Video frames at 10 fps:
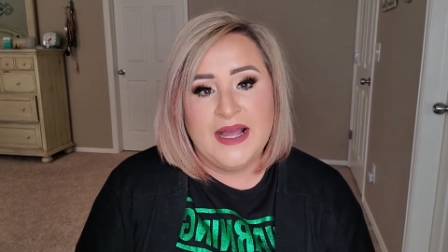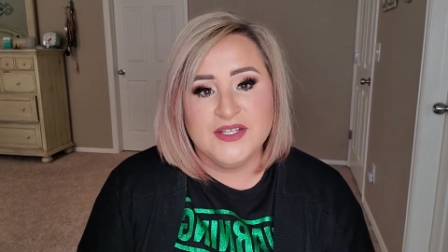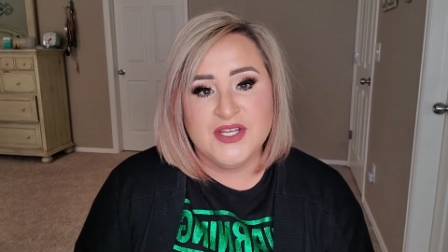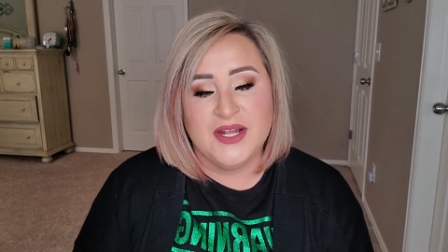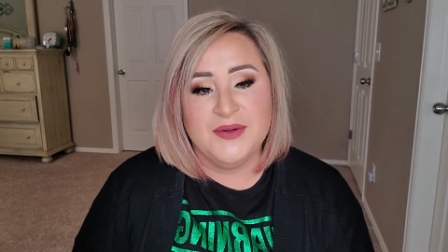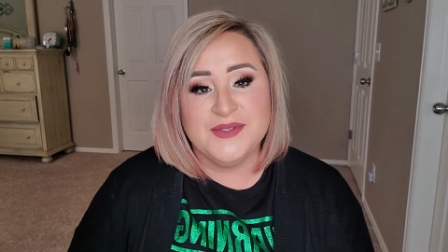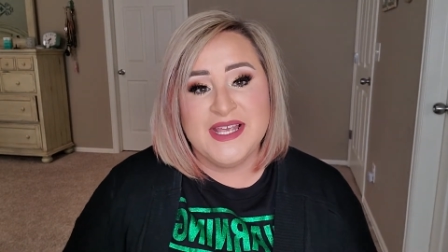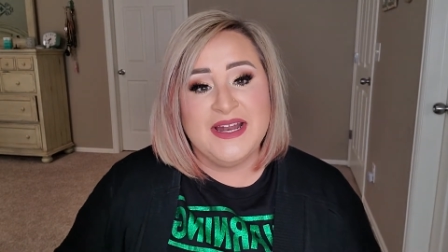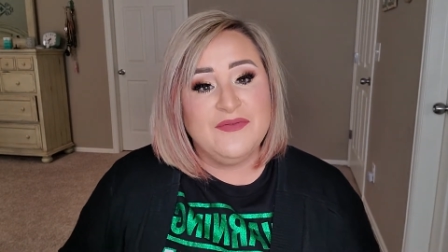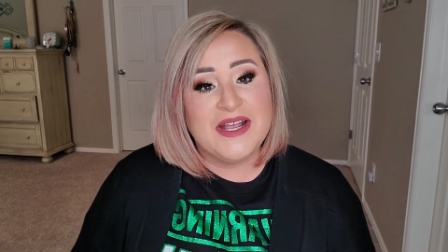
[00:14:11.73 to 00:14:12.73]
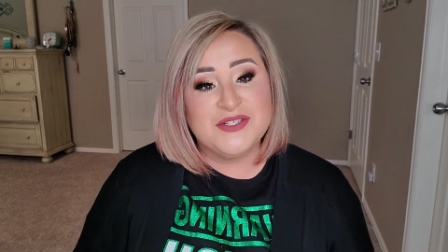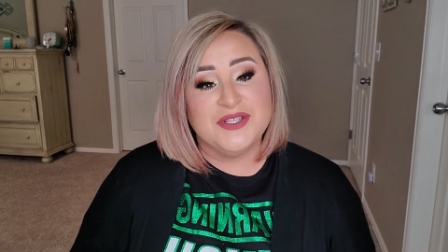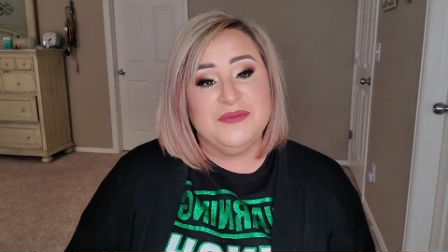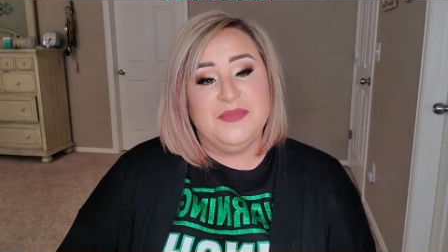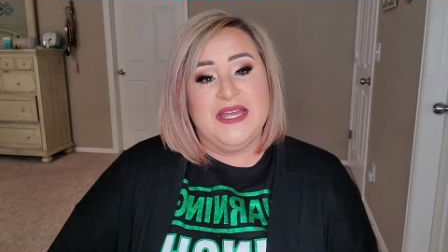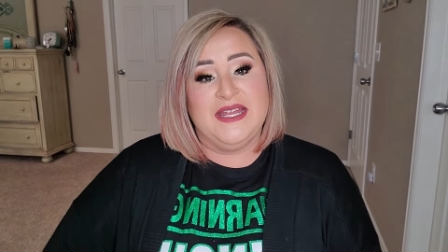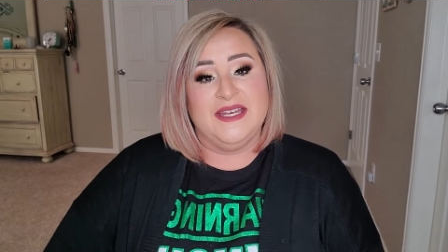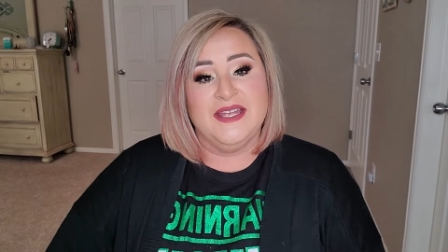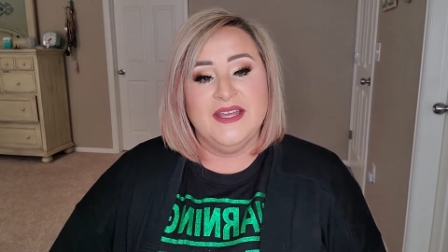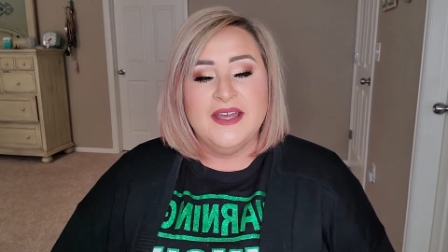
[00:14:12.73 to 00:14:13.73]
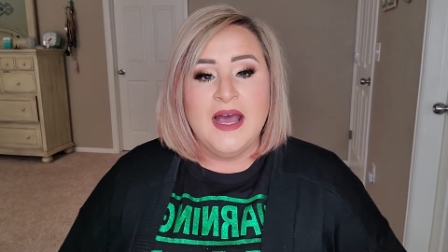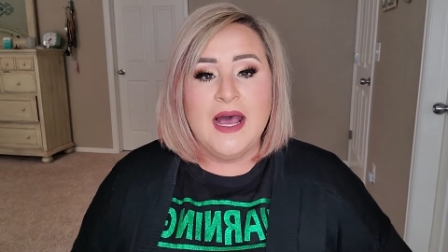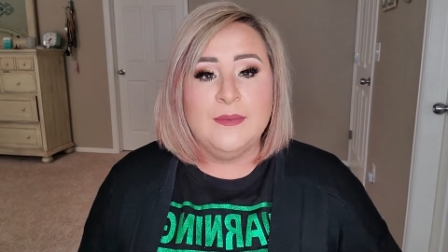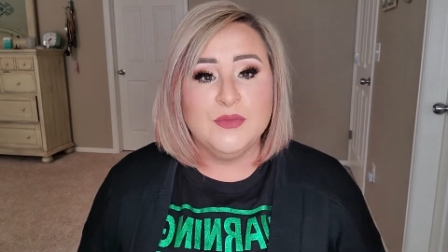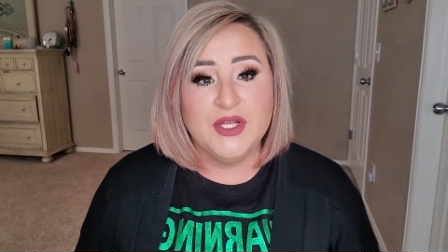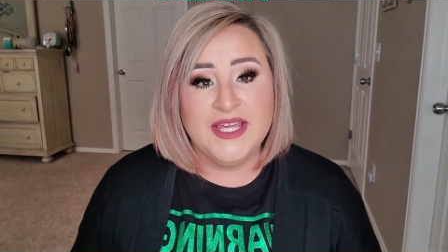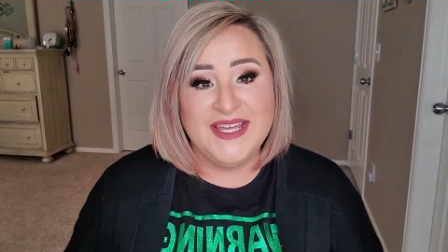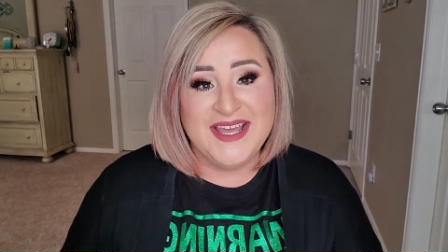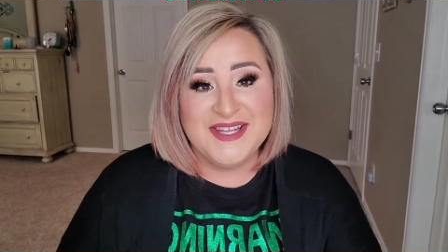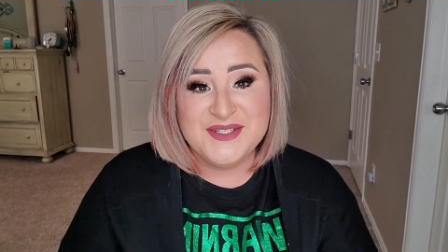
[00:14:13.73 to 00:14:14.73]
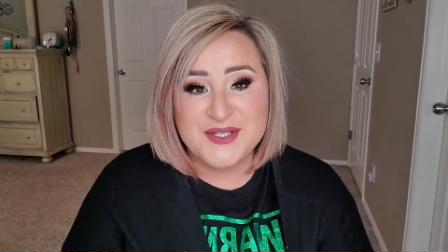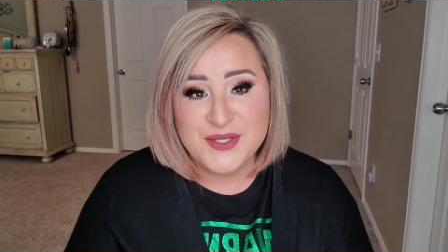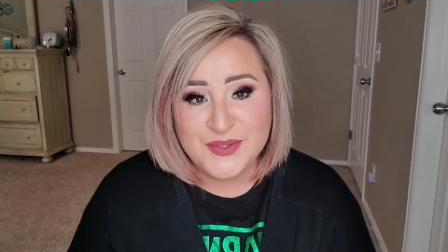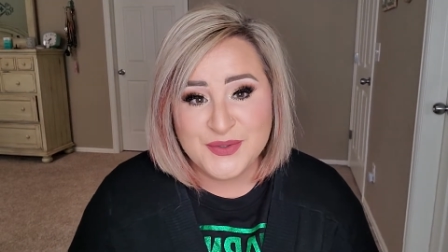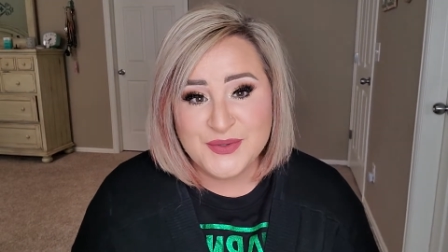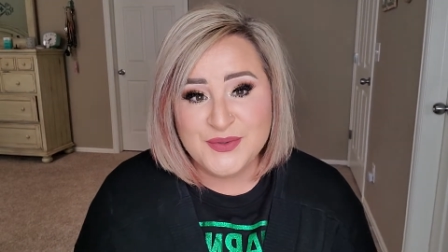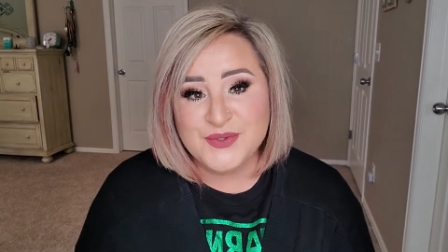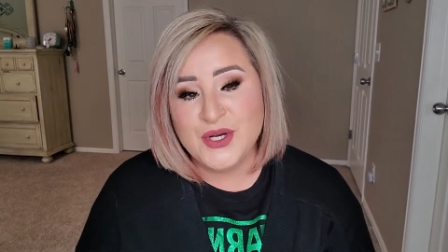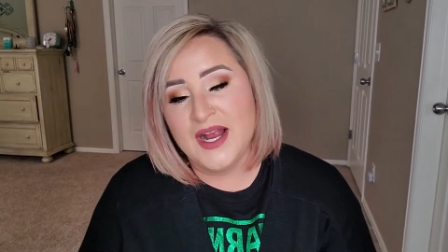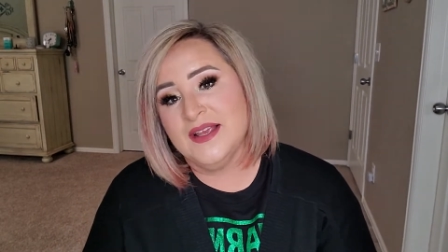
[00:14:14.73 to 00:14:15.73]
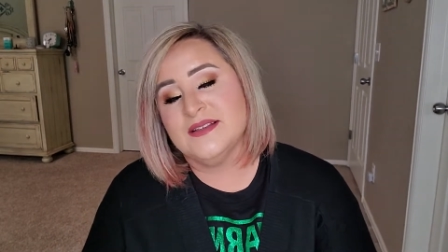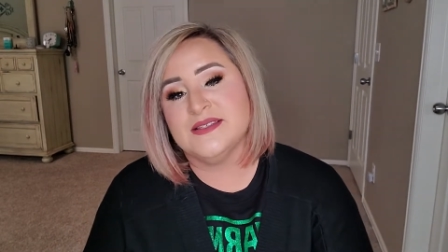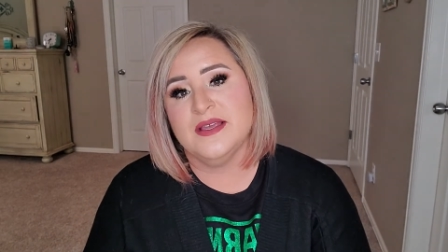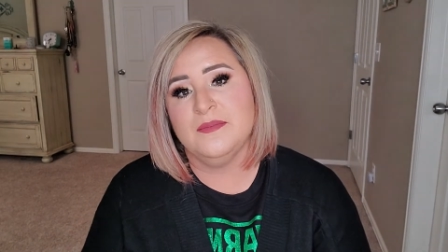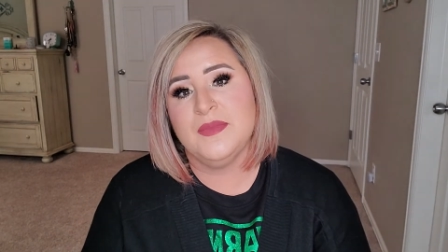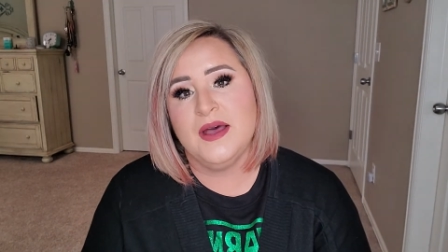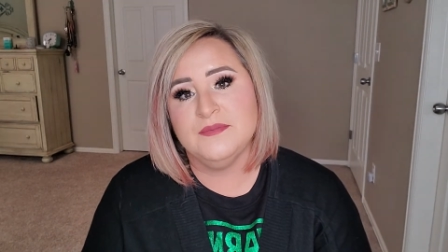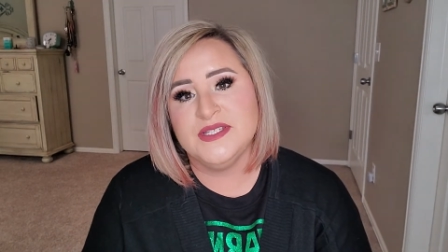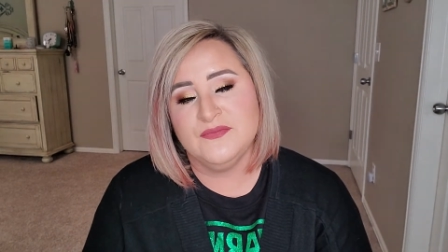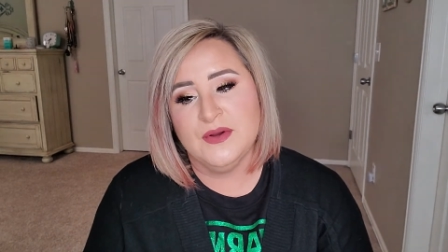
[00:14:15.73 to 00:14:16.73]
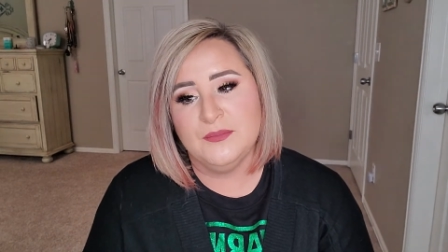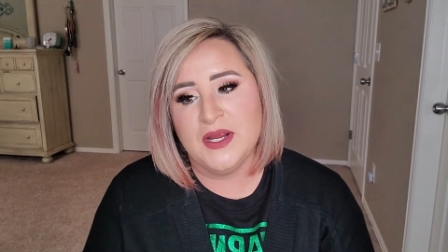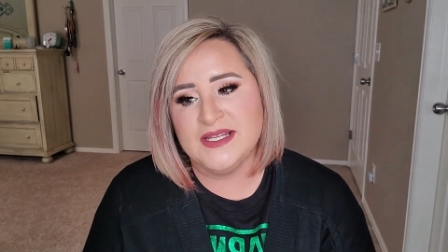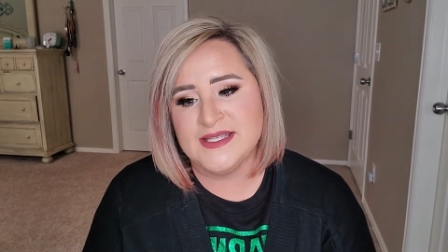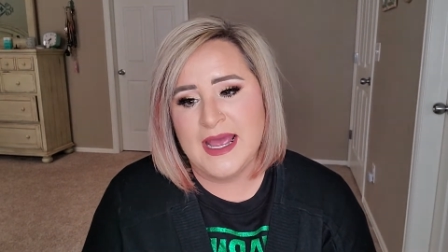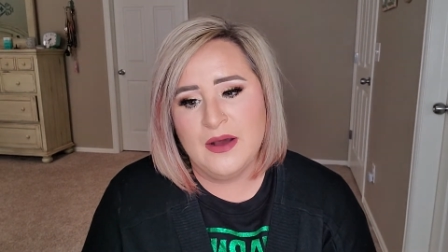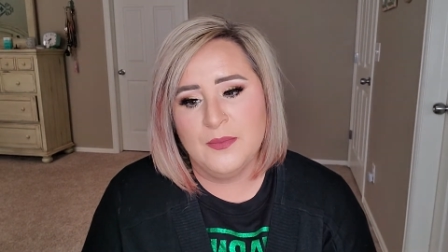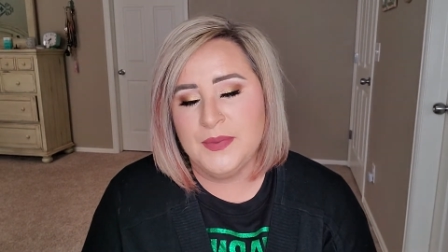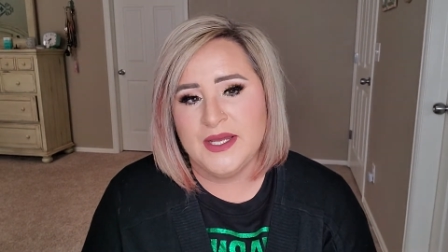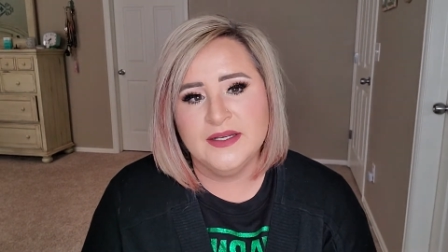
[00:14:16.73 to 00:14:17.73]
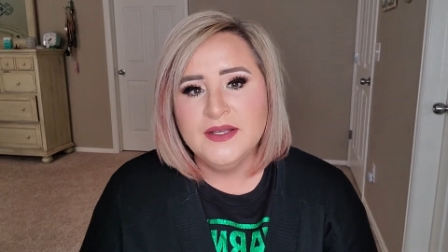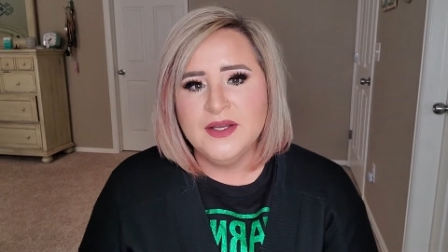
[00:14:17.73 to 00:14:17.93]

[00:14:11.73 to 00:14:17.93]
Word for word: eyeshadows and I've actually been um, looking into trying some um, different brands out, but